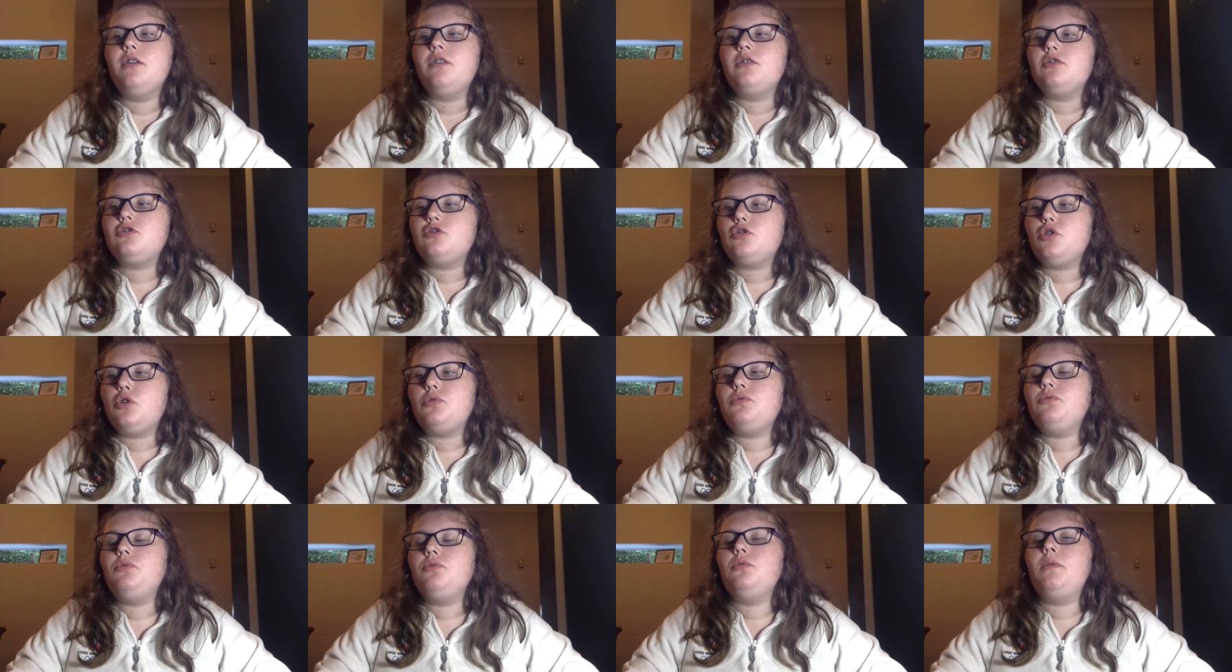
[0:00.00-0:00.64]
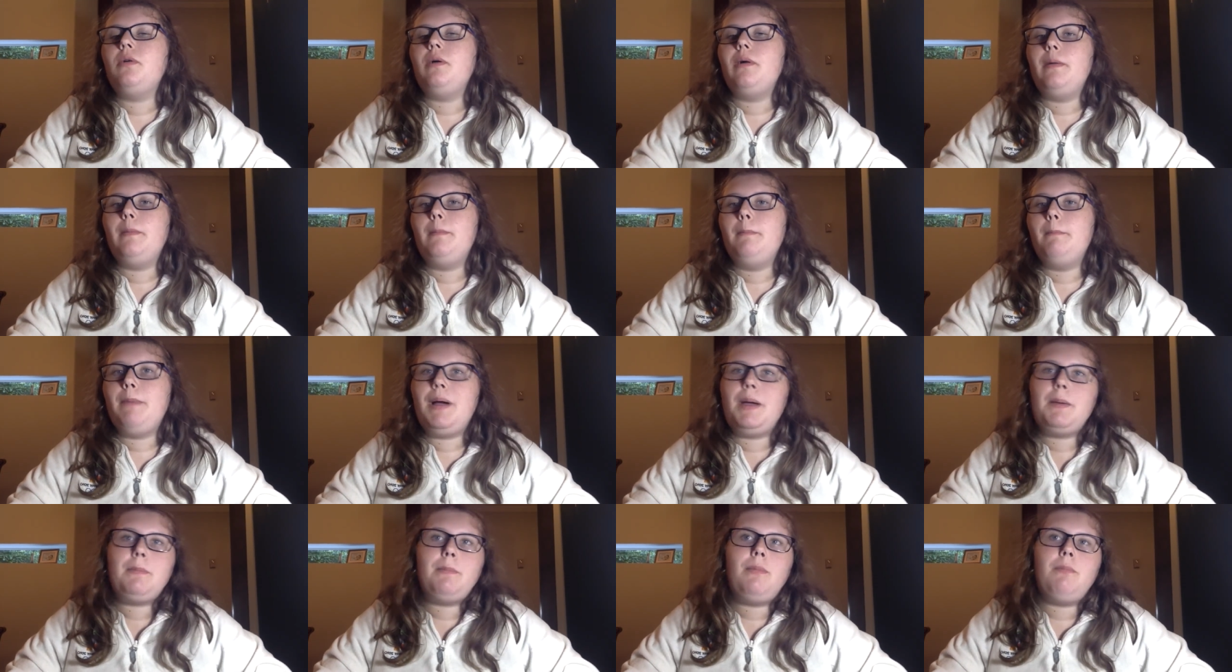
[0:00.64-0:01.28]
So
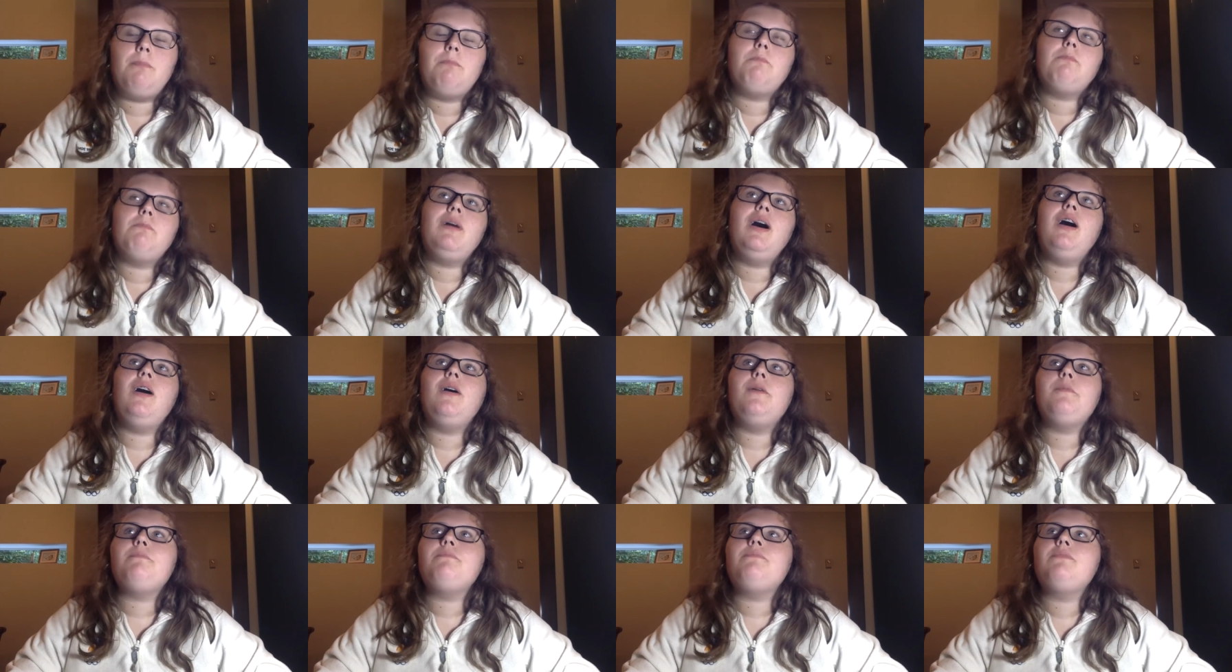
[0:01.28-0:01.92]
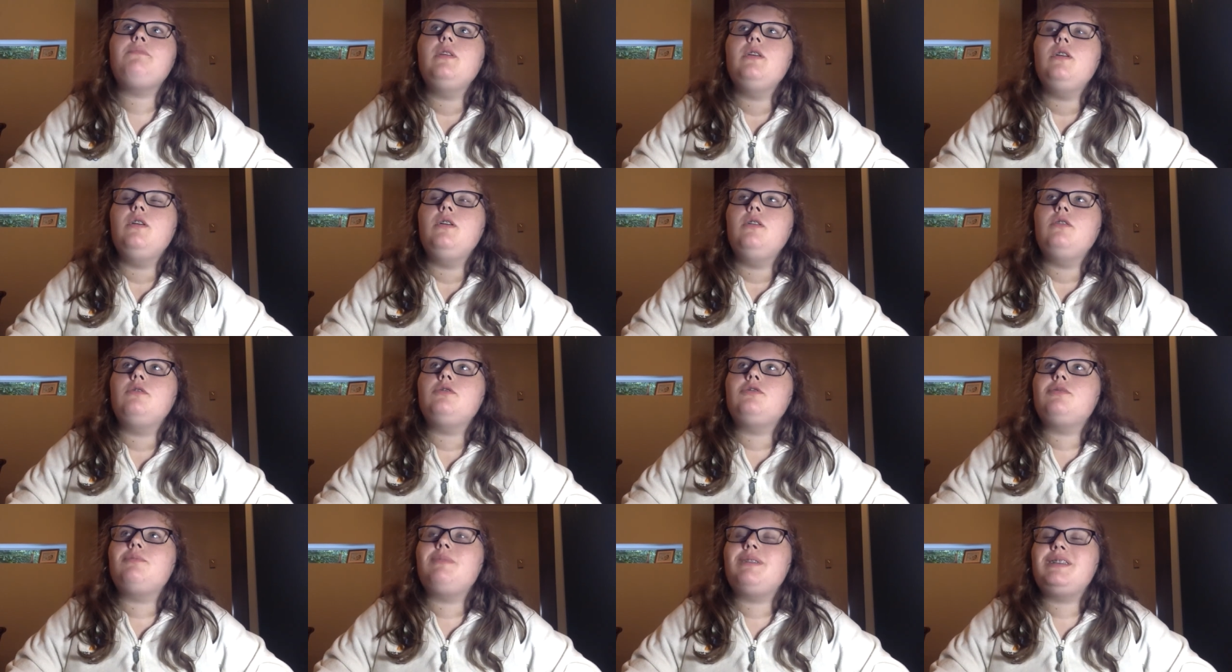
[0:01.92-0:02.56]

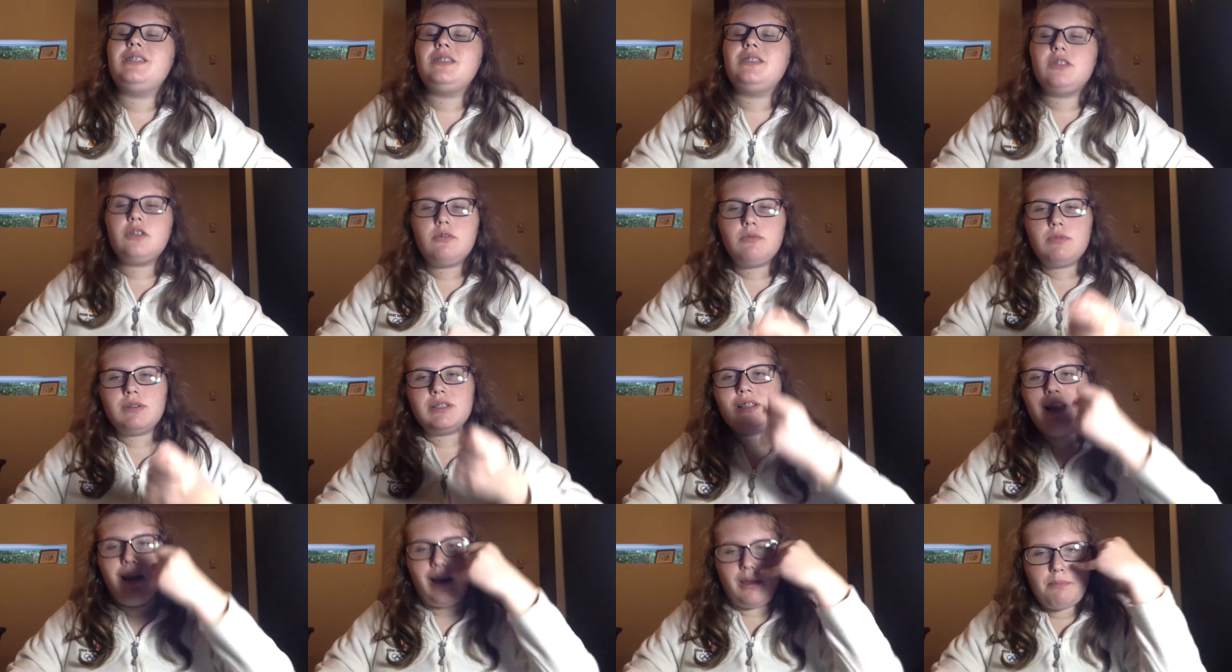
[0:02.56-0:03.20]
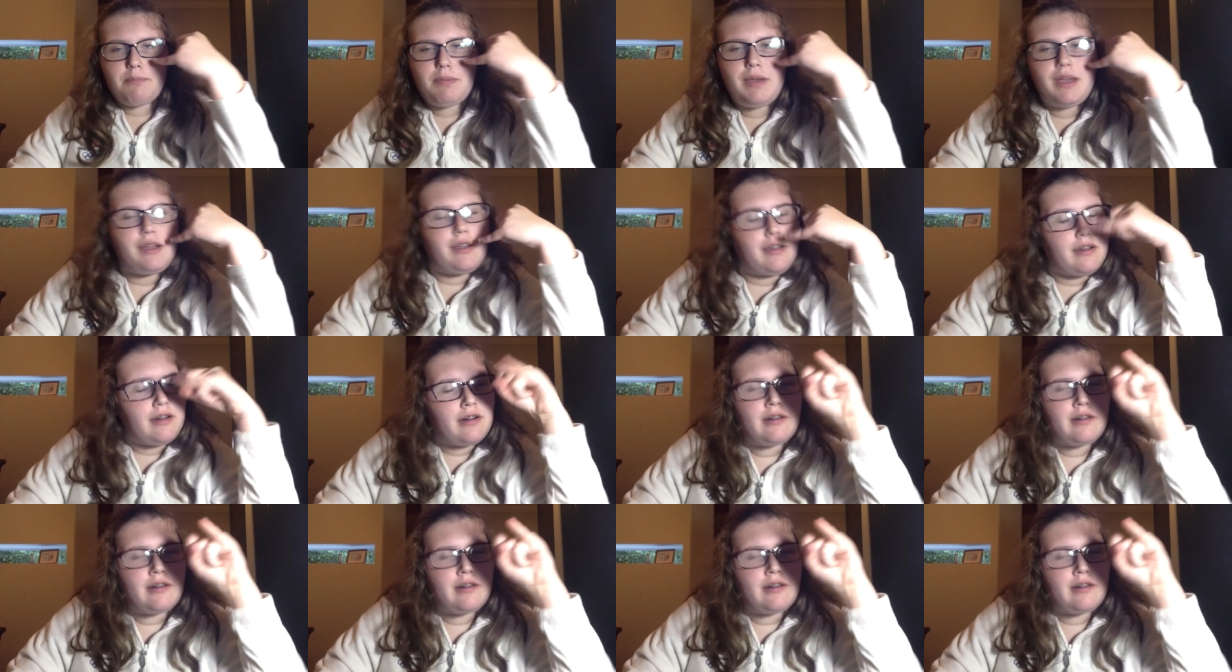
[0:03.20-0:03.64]
my sister was like picking